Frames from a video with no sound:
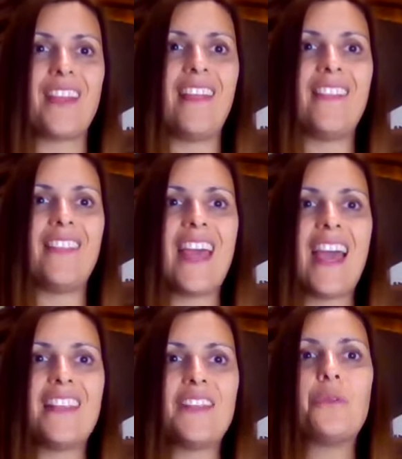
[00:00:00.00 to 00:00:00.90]
And
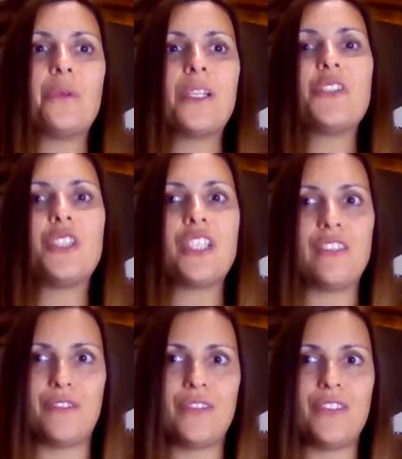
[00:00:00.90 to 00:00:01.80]
then you will
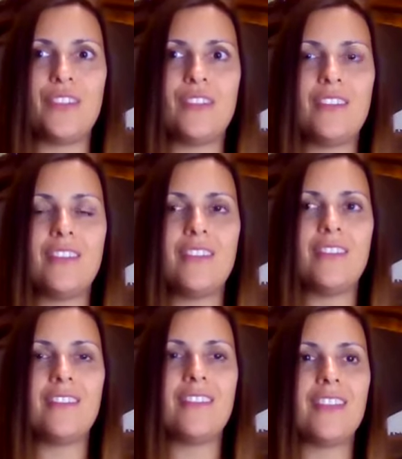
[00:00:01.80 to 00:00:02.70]
shift
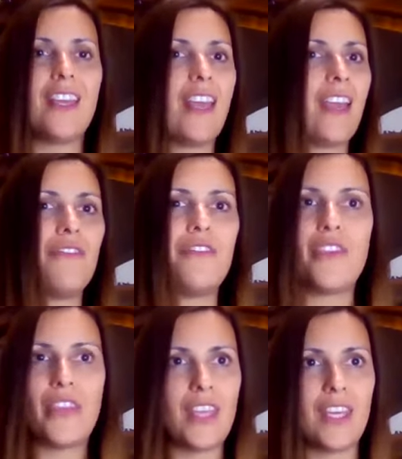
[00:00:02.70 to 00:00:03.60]

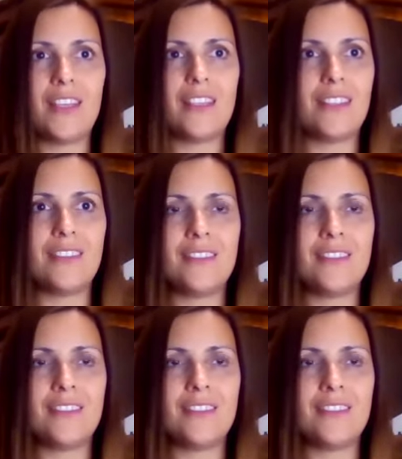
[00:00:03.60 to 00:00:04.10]
everything